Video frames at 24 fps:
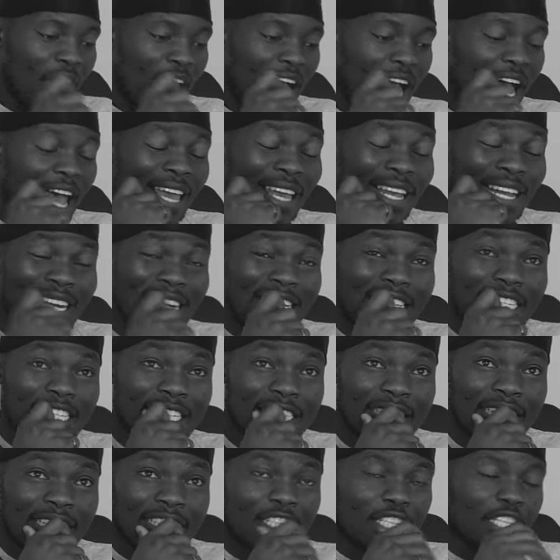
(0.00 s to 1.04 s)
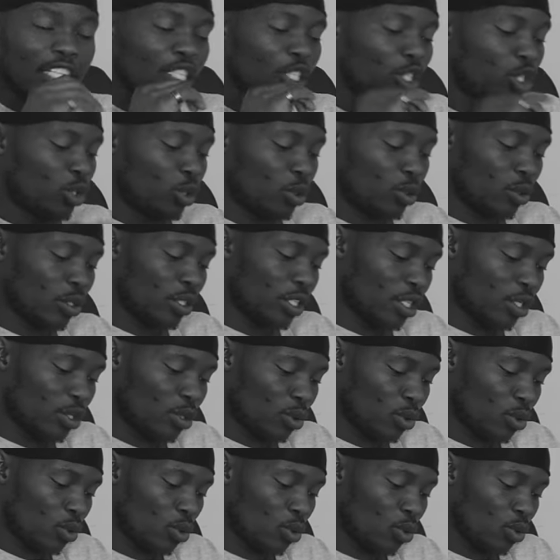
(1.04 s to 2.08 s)
I cleaned it. The shoe the
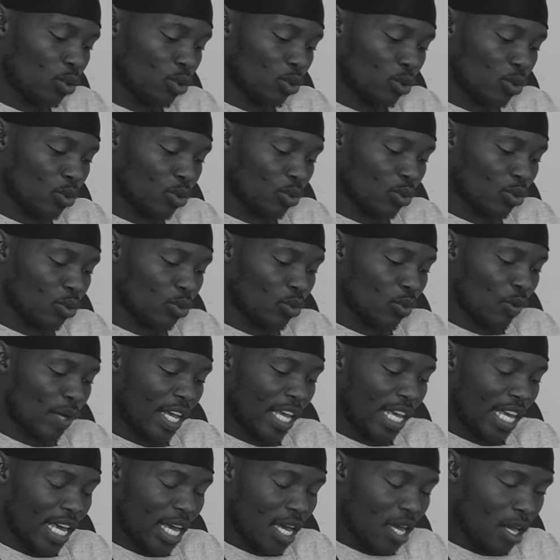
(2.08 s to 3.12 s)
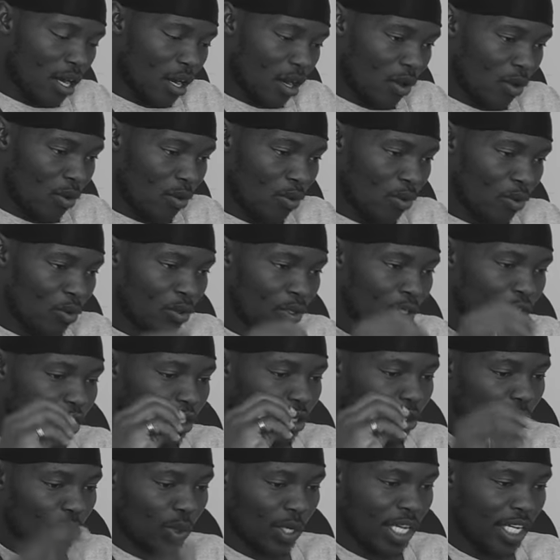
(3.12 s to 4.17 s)
soles were yellow the
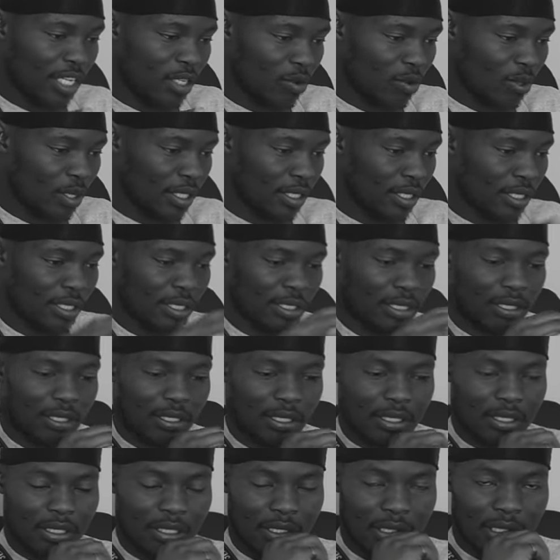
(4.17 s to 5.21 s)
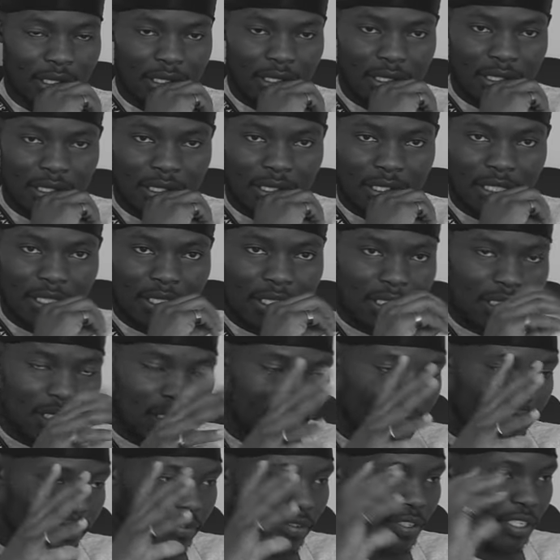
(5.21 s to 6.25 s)
suede was
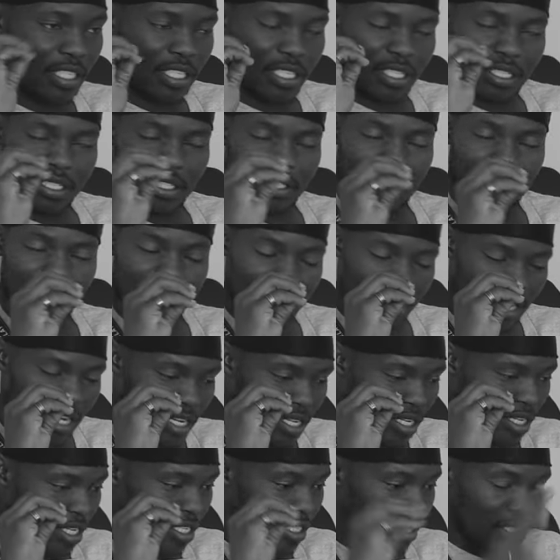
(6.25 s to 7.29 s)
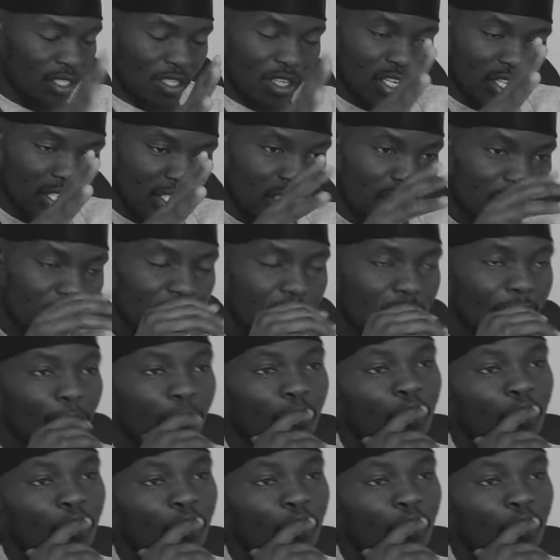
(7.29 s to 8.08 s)
stiff and, and, and dirty.